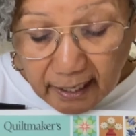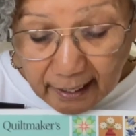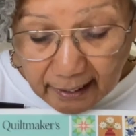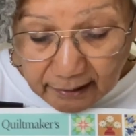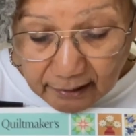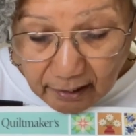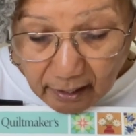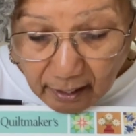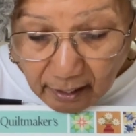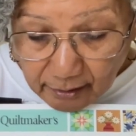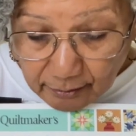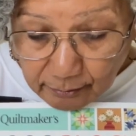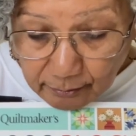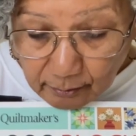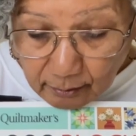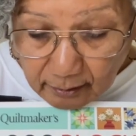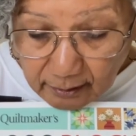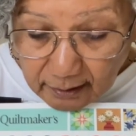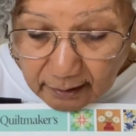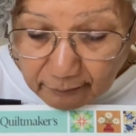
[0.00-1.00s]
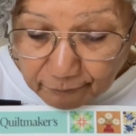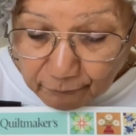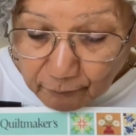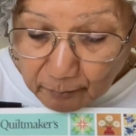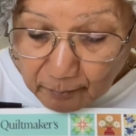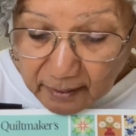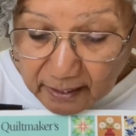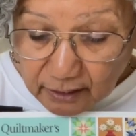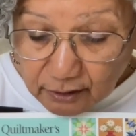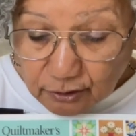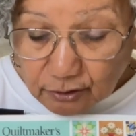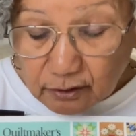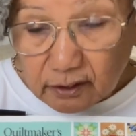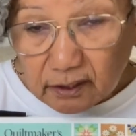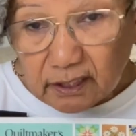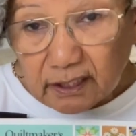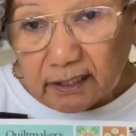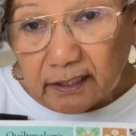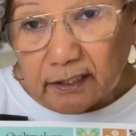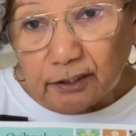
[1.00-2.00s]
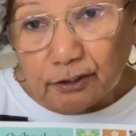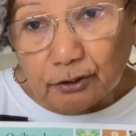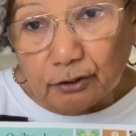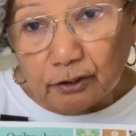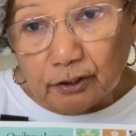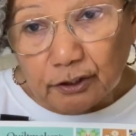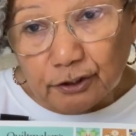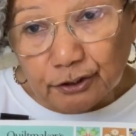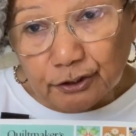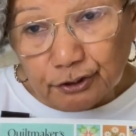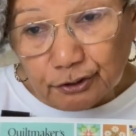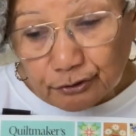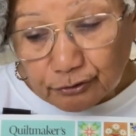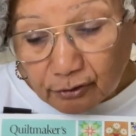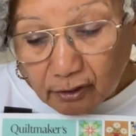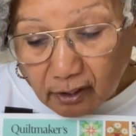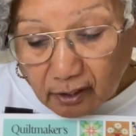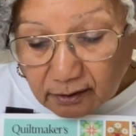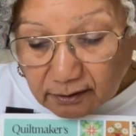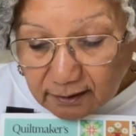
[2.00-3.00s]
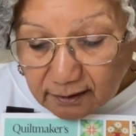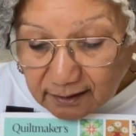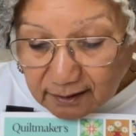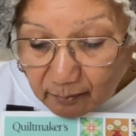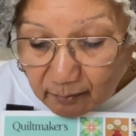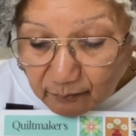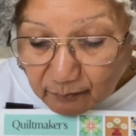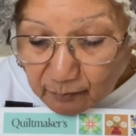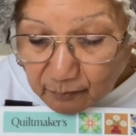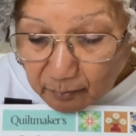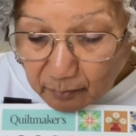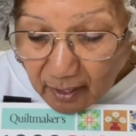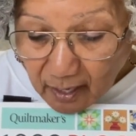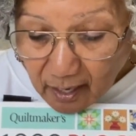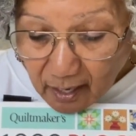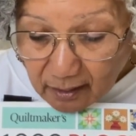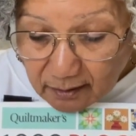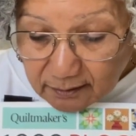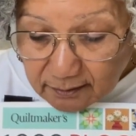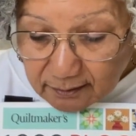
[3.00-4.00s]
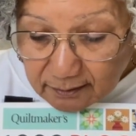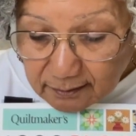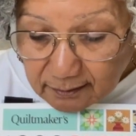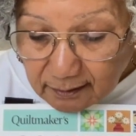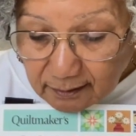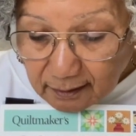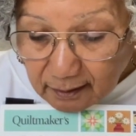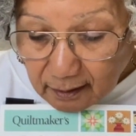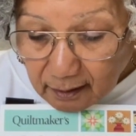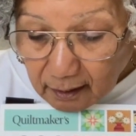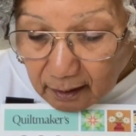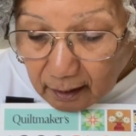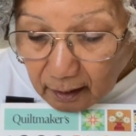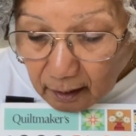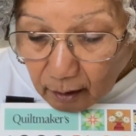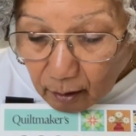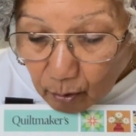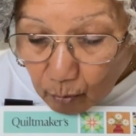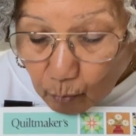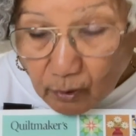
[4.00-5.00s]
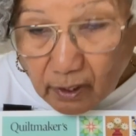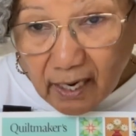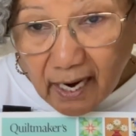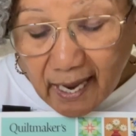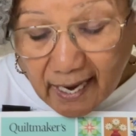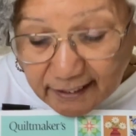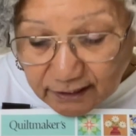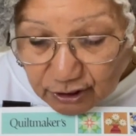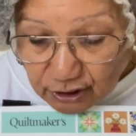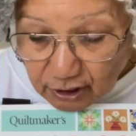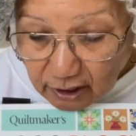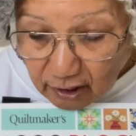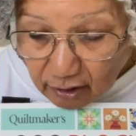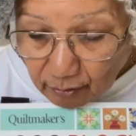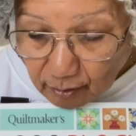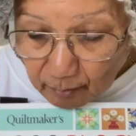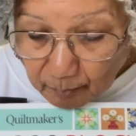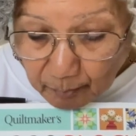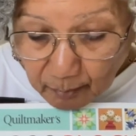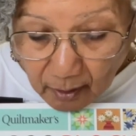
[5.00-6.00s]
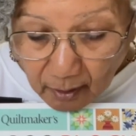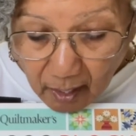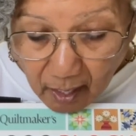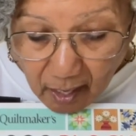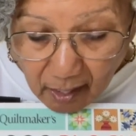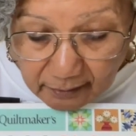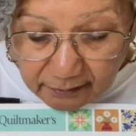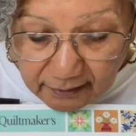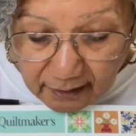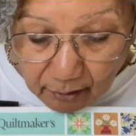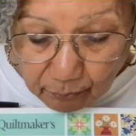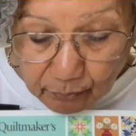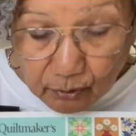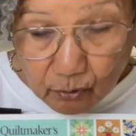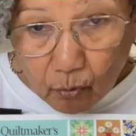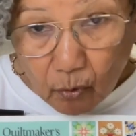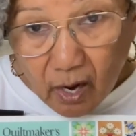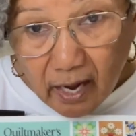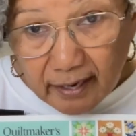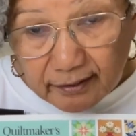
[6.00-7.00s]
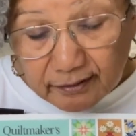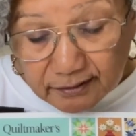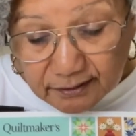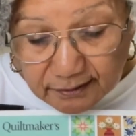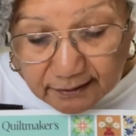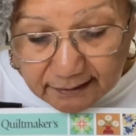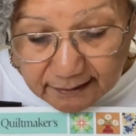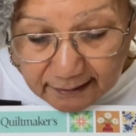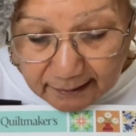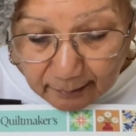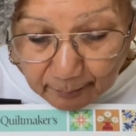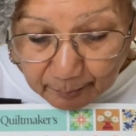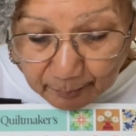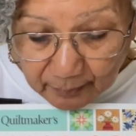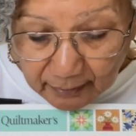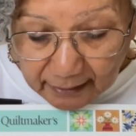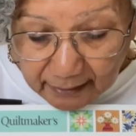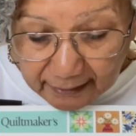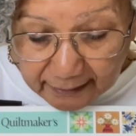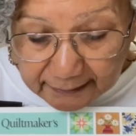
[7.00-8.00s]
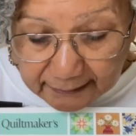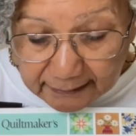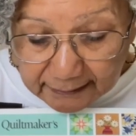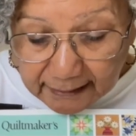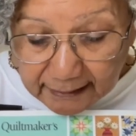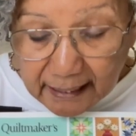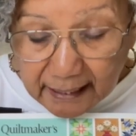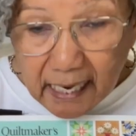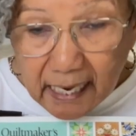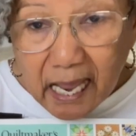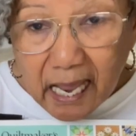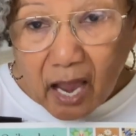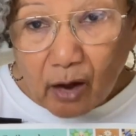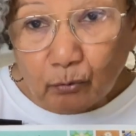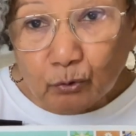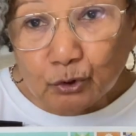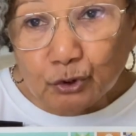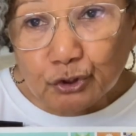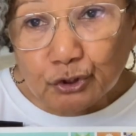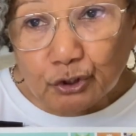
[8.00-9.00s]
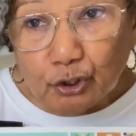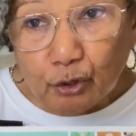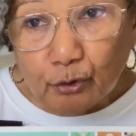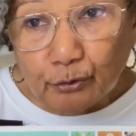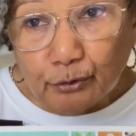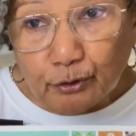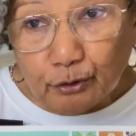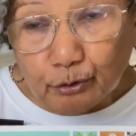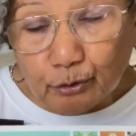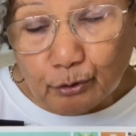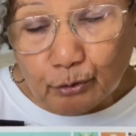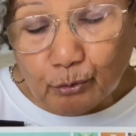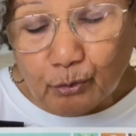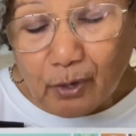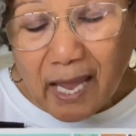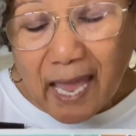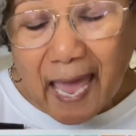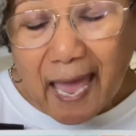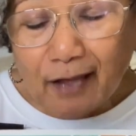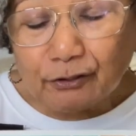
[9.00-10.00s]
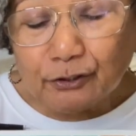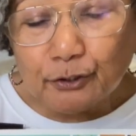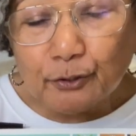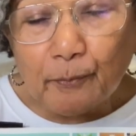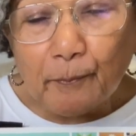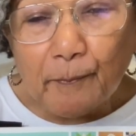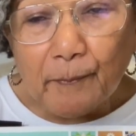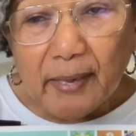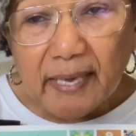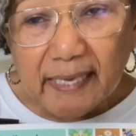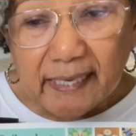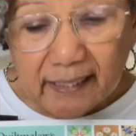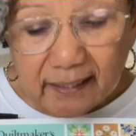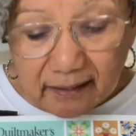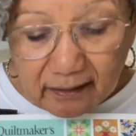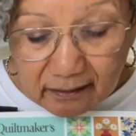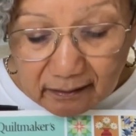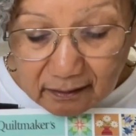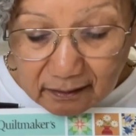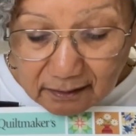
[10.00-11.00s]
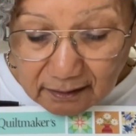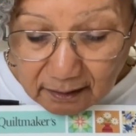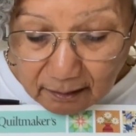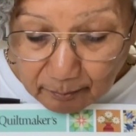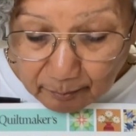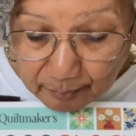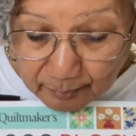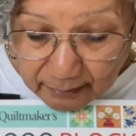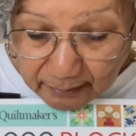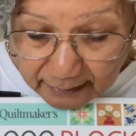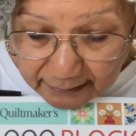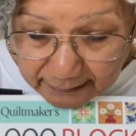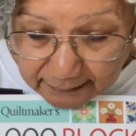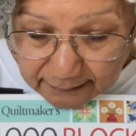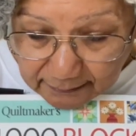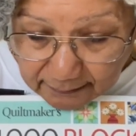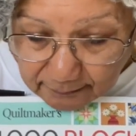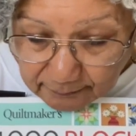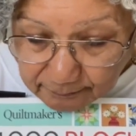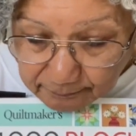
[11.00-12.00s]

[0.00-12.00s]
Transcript: and other information needed to construct some of the blocks. When I share a block that requires a template, I will show you how to make the template.